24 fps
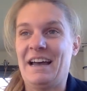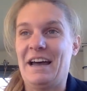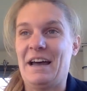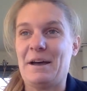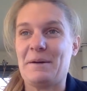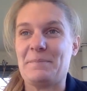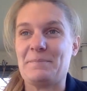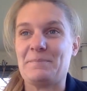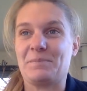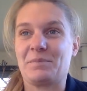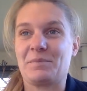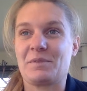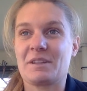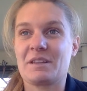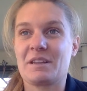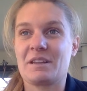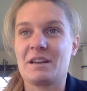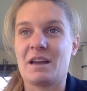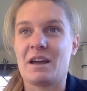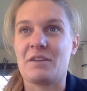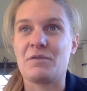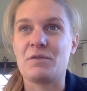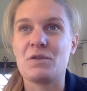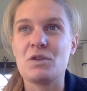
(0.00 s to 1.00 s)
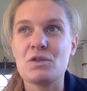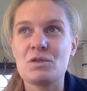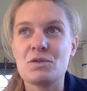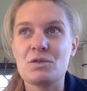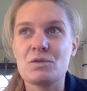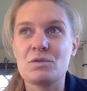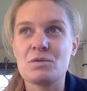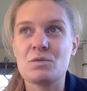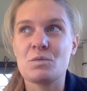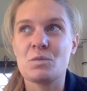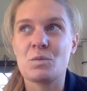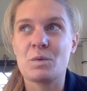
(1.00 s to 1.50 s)
A
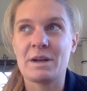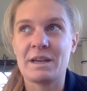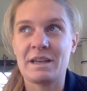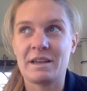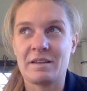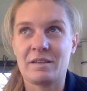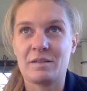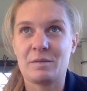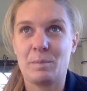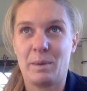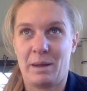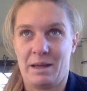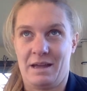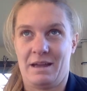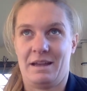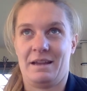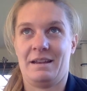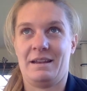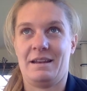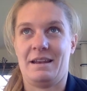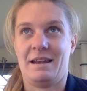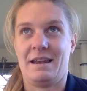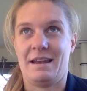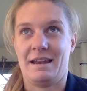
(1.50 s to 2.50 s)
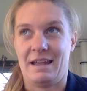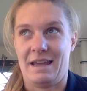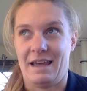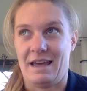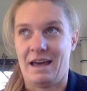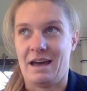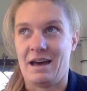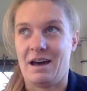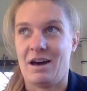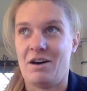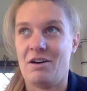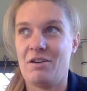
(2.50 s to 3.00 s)
few weeks back
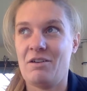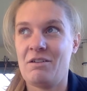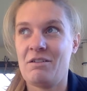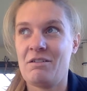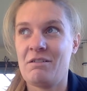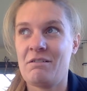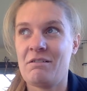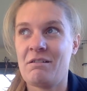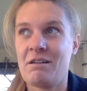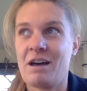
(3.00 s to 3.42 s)
now,